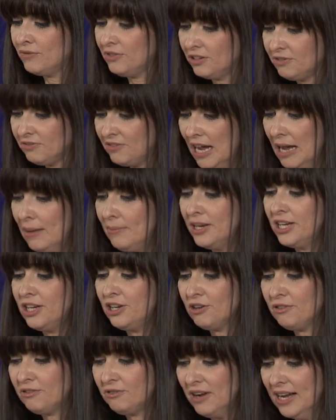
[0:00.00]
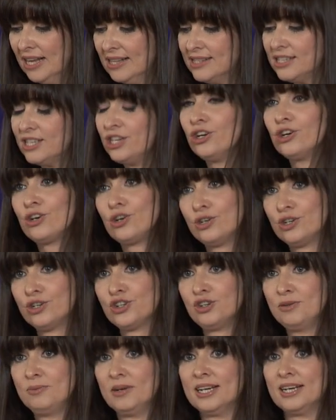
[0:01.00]
your family, your friends, and your
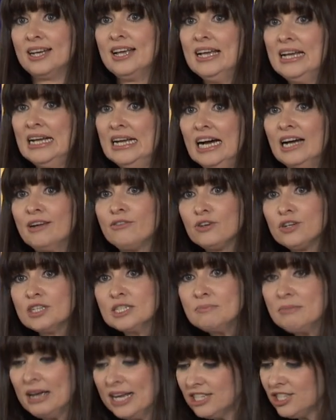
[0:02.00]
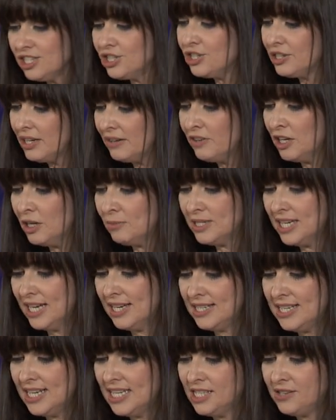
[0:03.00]
countrymen. I've already mentioned you're giving up
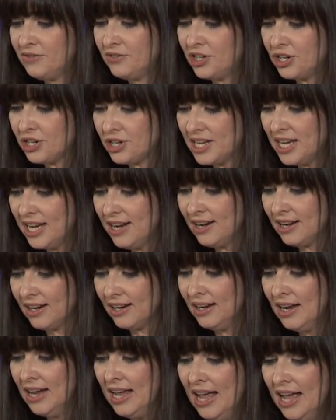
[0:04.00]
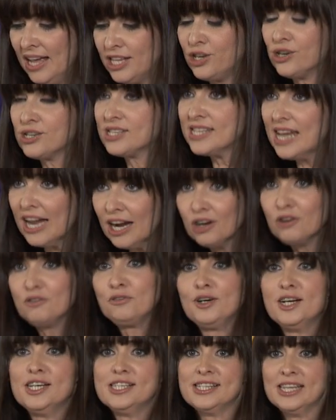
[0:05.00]
10 days of your year. You're
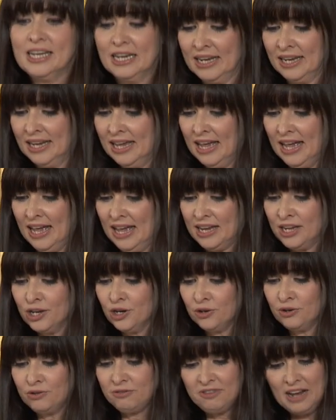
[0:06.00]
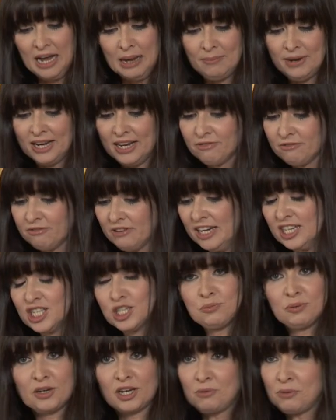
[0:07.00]
sacrificing, you know, family and
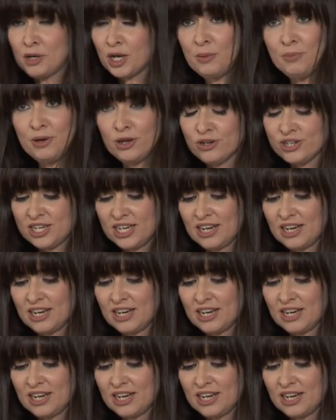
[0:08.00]
friendship and community